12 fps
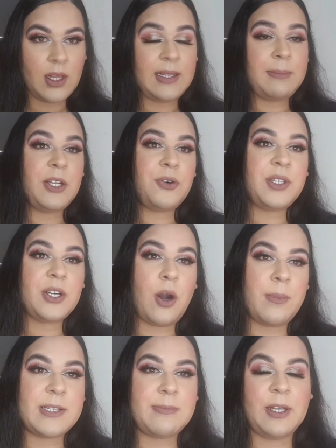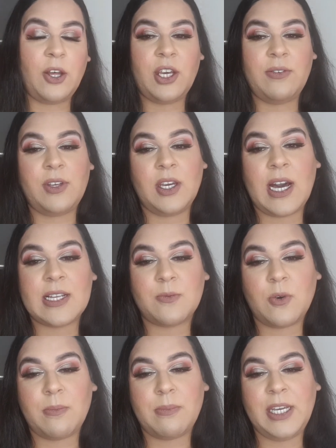let me know in the comments below if you guys
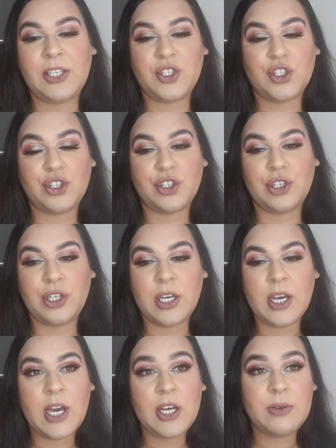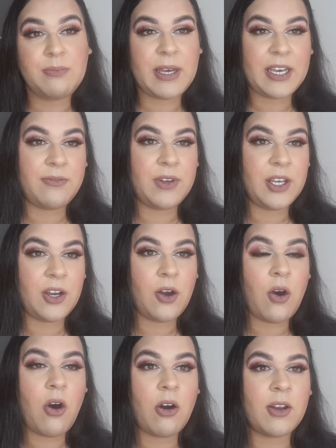want me to make a
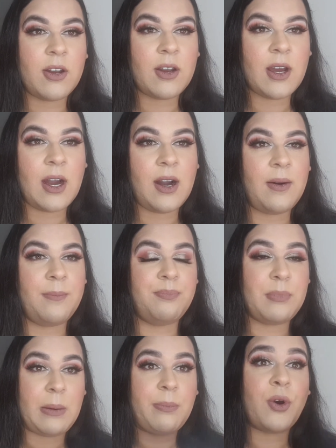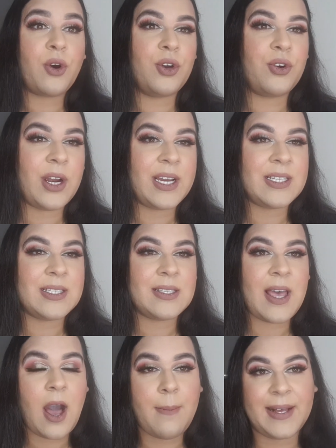video on my progress,
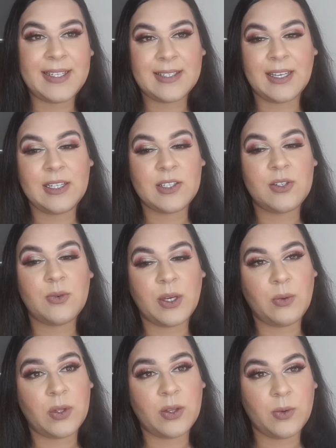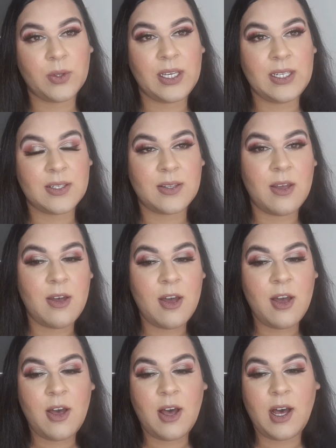how my skin's doing with all these
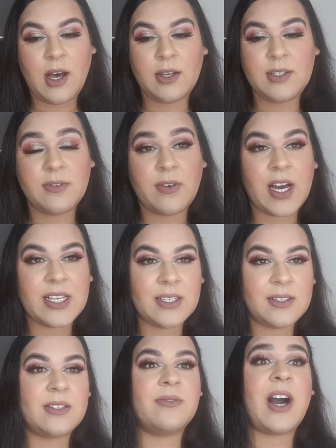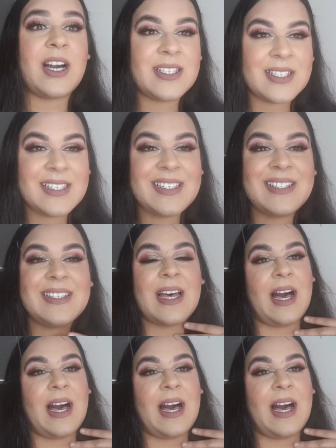devices.